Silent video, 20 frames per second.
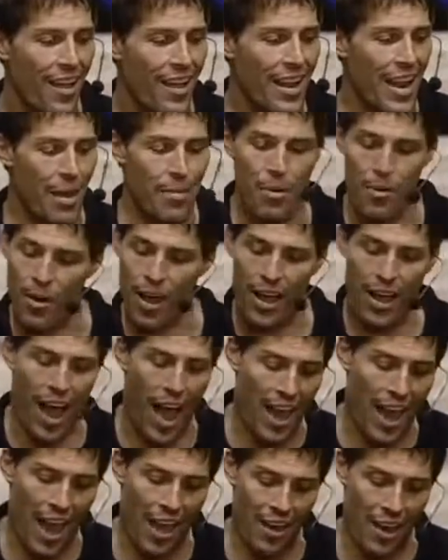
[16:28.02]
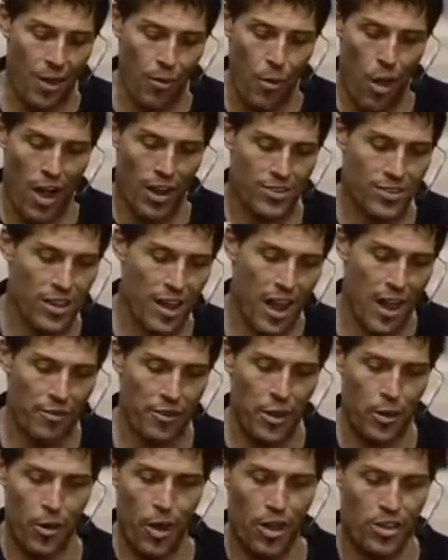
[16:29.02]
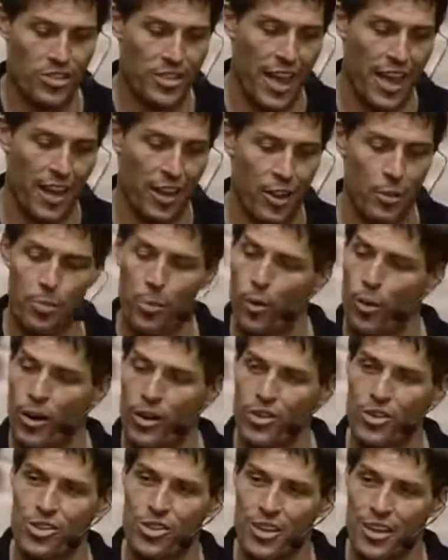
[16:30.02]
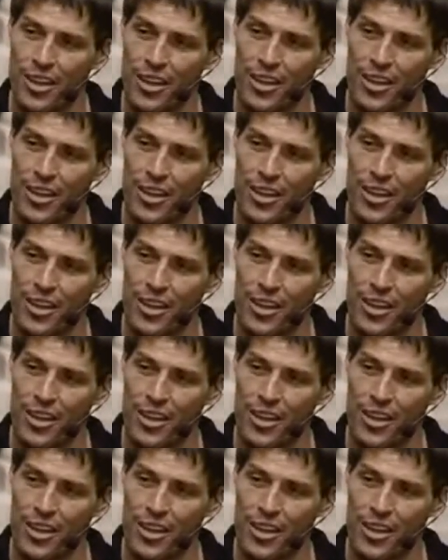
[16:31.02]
I remember I got out and I walked off, and they were all standing on the porch.